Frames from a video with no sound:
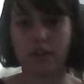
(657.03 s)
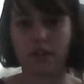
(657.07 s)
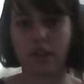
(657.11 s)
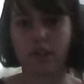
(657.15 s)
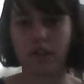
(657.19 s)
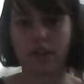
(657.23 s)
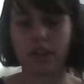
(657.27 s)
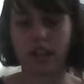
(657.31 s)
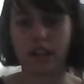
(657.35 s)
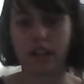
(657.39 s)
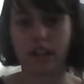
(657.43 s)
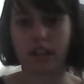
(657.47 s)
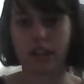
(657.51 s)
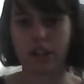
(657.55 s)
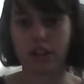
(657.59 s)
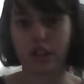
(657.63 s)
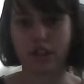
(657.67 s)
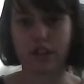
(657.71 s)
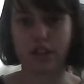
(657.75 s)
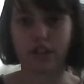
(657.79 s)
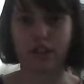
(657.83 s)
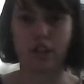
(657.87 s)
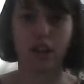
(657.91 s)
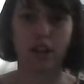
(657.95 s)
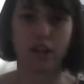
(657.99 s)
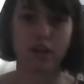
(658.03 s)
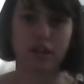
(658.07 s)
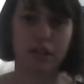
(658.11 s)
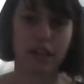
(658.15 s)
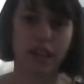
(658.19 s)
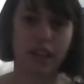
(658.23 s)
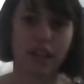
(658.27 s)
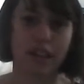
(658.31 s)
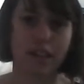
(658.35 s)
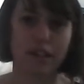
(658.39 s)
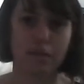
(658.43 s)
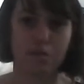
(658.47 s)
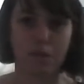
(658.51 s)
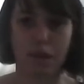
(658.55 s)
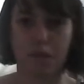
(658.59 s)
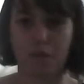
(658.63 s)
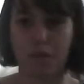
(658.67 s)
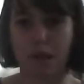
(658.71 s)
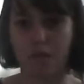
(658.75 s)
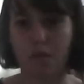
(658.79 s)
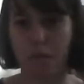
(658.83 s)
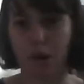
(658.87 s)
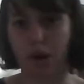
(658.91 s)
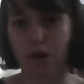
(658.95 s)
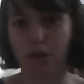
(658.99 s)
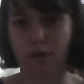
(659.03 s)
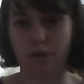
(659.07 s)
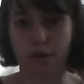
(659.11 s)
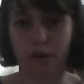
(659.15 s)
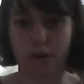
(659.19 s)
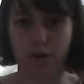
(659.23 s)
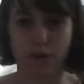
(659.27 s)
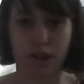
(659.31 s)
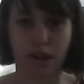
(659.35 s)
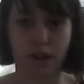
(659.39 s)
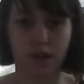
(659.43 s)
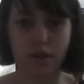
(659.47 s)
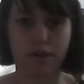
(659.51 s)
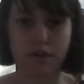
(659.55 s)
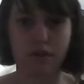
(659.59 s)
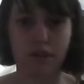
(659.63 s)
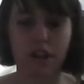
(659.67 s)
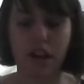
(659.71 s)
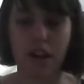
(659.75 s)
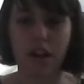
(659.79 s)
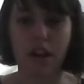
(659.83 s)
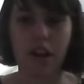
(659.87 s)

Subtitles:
feels like she's lost, I guess, maybe a part of herself.